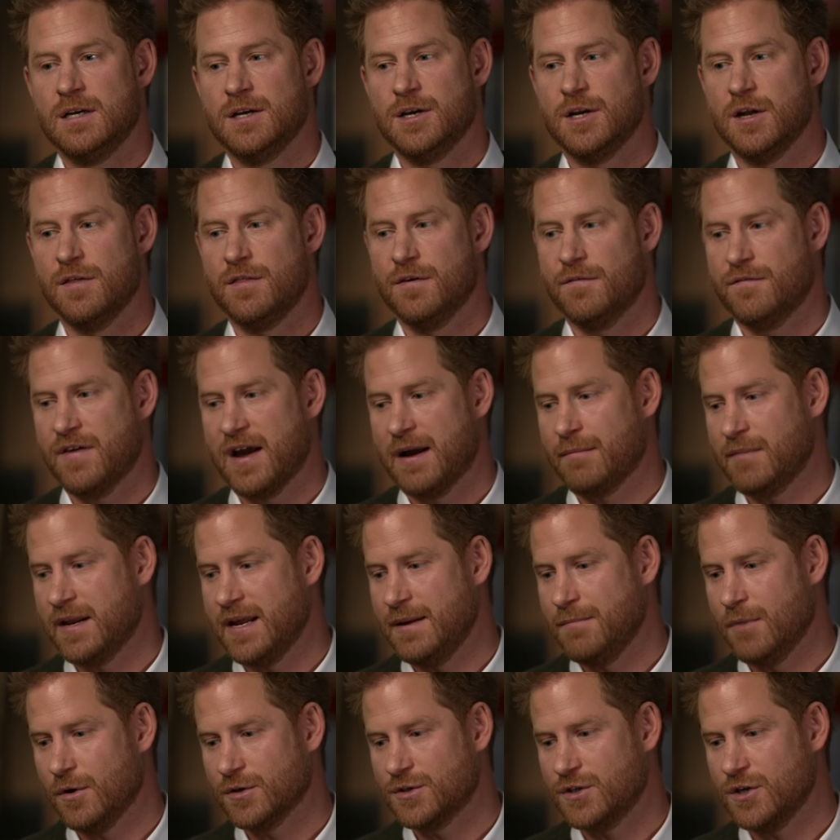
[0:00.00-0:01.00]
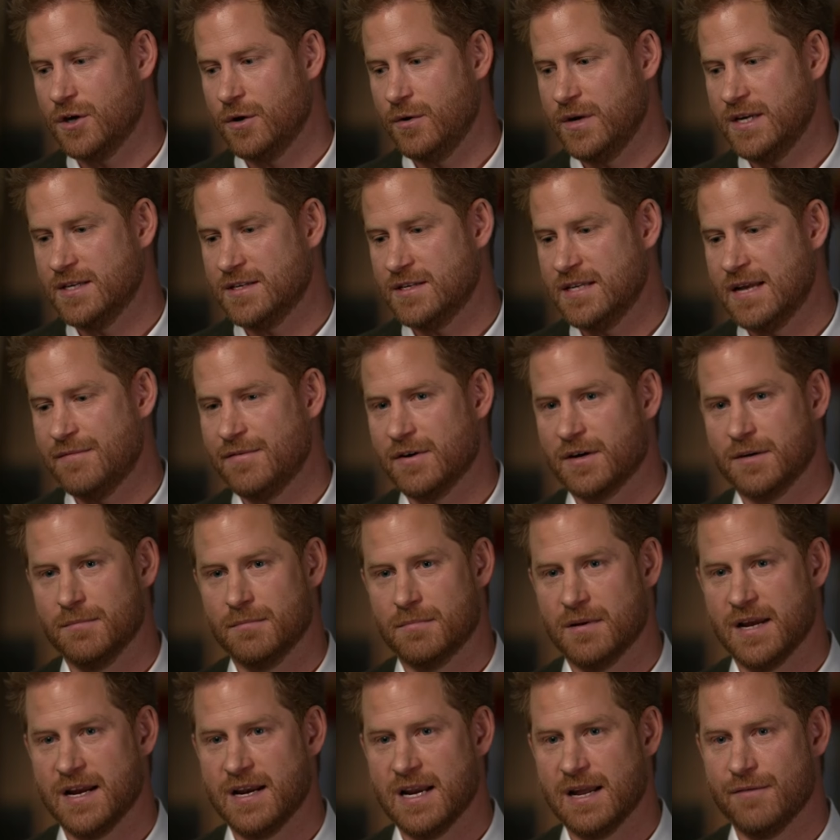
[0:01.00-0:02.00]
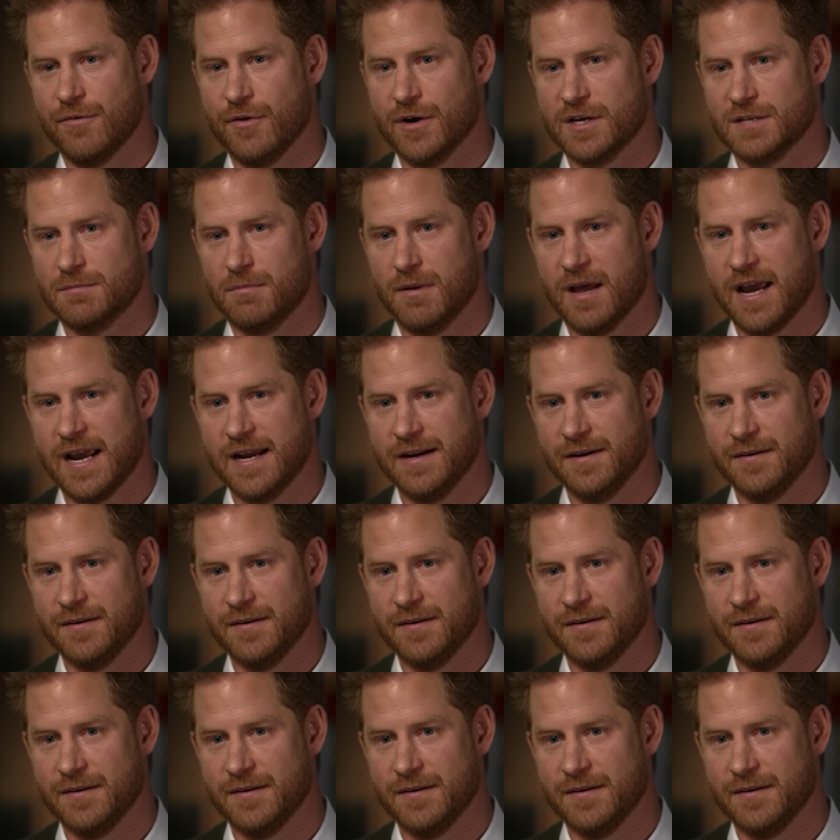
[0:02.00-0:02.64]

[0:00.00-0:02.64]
and doesn't, hasn't grown